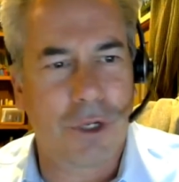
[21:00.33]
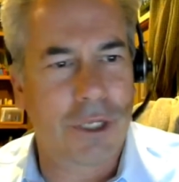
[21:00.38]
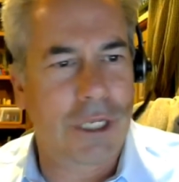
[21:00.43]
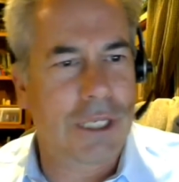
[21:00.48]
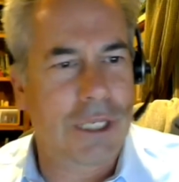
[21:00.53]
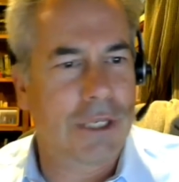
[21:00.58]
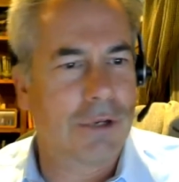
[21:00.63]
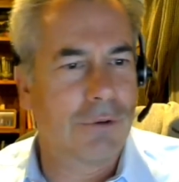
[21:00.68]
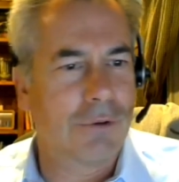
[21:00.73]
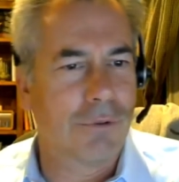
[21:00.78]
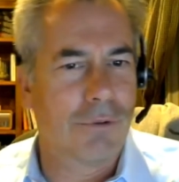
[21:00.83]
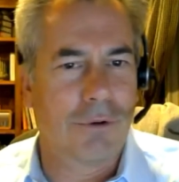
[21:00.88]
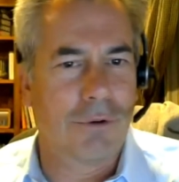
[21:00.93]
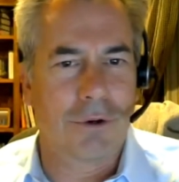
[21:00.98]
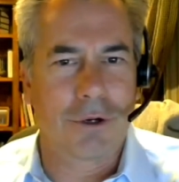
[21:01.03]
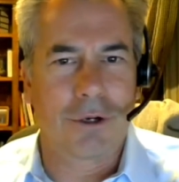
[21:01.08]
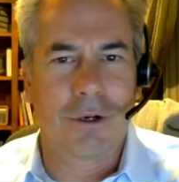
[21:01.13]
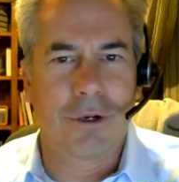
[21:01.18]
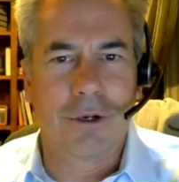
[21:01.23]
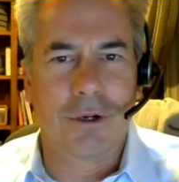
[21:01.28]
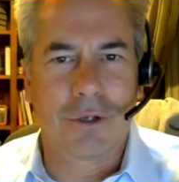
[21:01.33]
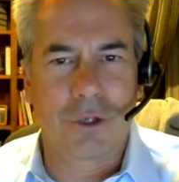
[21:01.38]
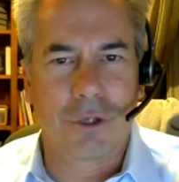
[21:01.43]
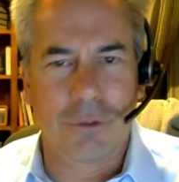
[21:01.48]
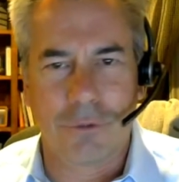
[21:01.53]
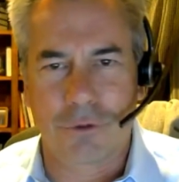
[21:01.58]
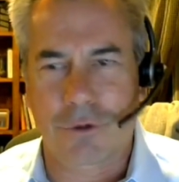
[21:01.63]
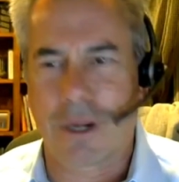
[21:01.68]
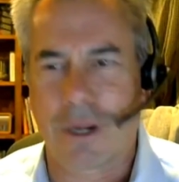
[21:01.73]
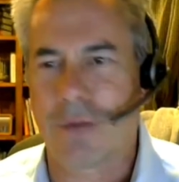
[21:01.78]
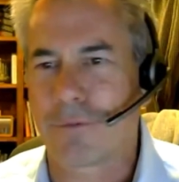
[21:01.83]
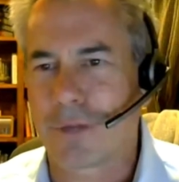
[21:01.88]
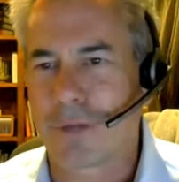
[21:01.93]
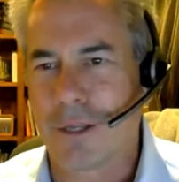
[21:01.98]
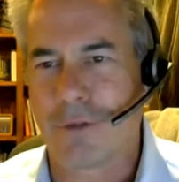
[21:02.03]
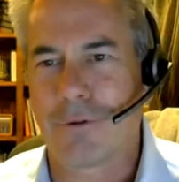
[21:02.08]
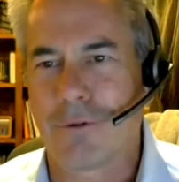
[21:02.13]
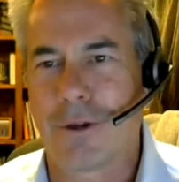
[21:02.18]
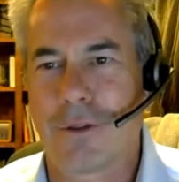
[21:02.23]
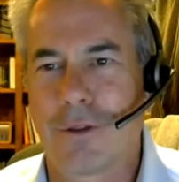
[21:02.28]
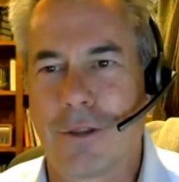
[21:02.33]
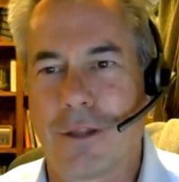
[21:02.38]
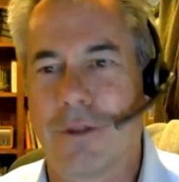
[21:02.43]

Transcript: money or human trafficking or